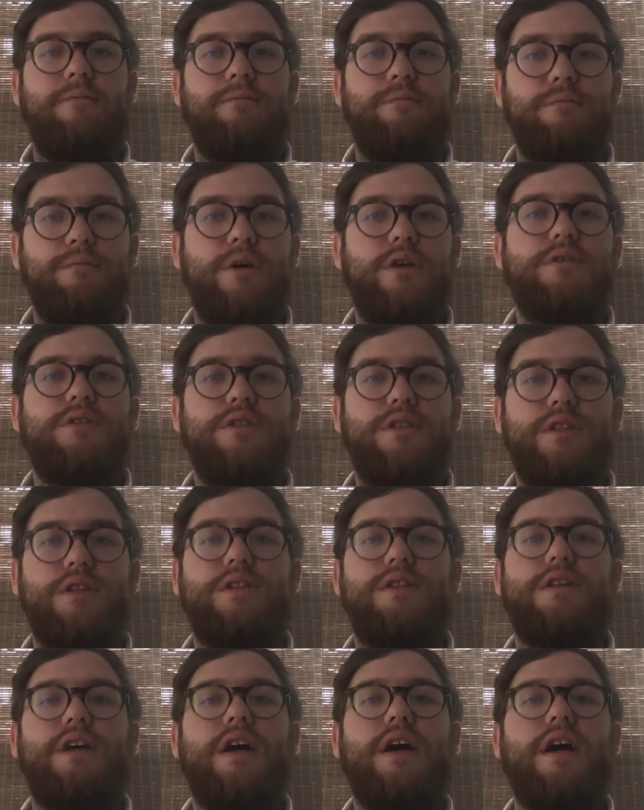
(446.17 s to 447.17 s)
Most of the
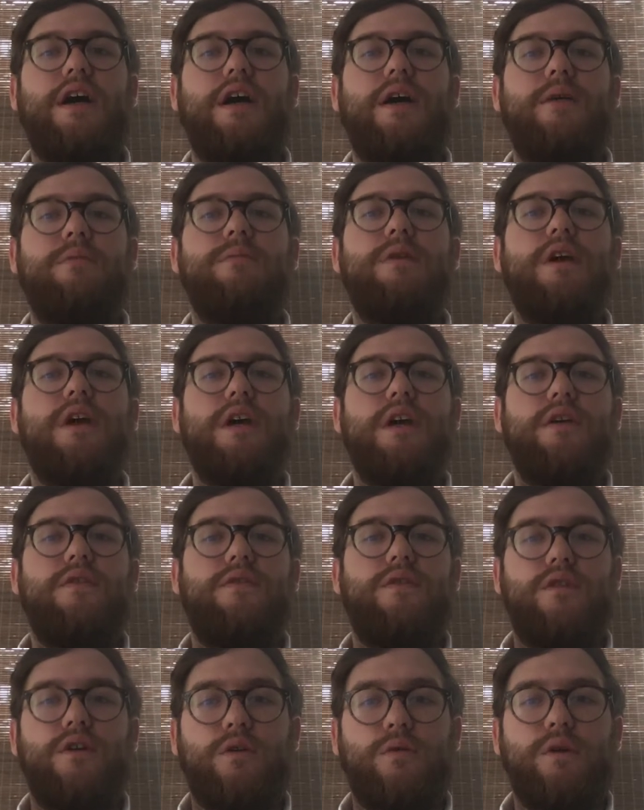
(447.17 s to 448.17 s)
time
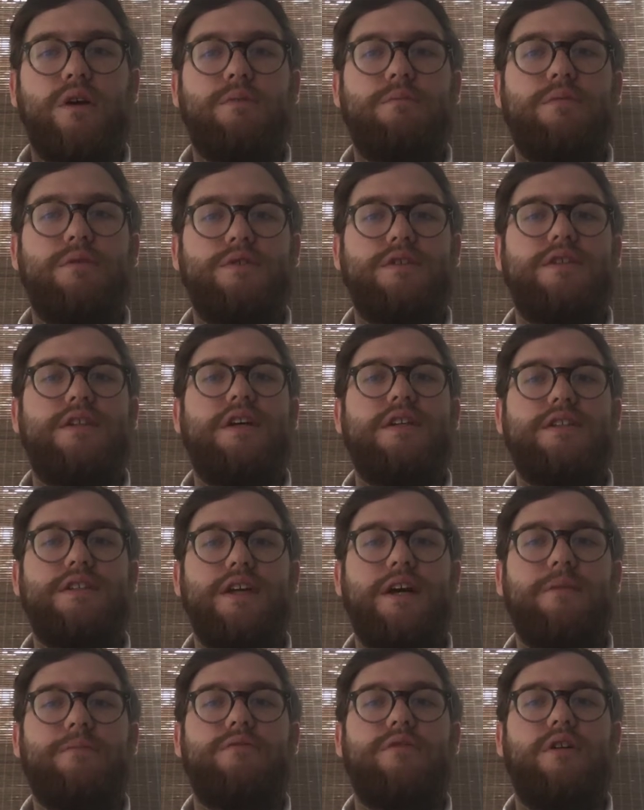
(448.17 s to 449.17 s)
for a QuickBooks
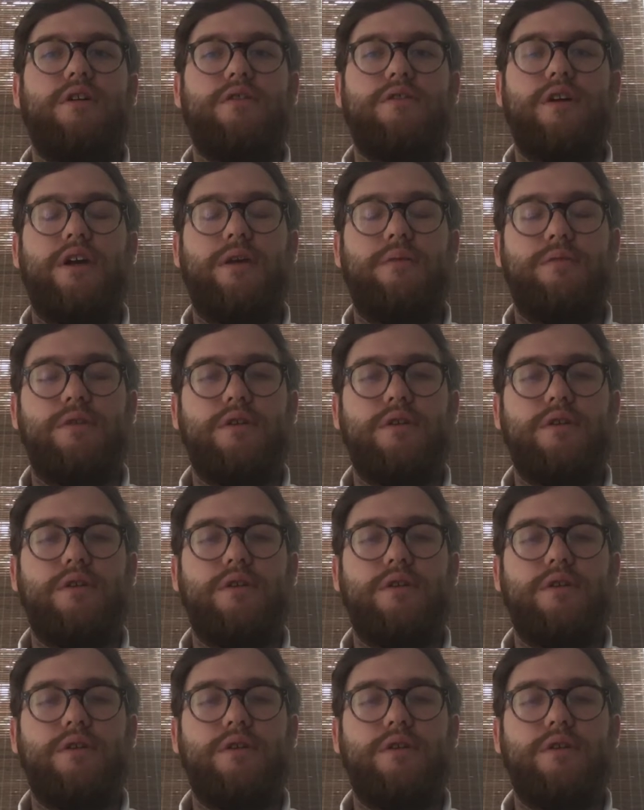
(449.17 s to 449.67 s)
Desktop program,